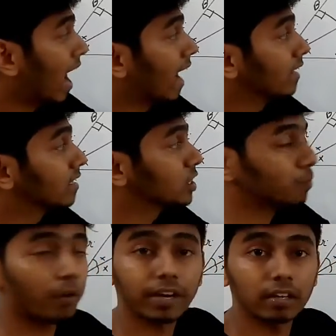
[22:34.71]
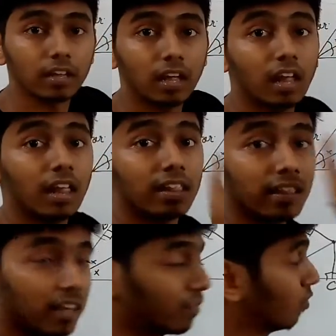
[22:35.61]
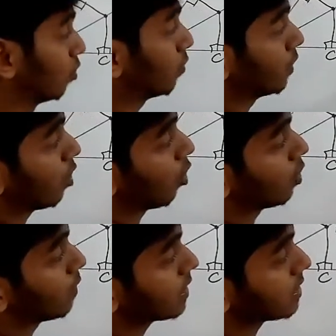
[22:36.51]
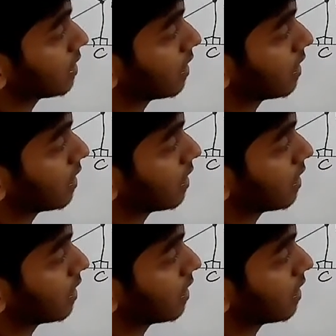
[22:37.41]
and this point, therefore we always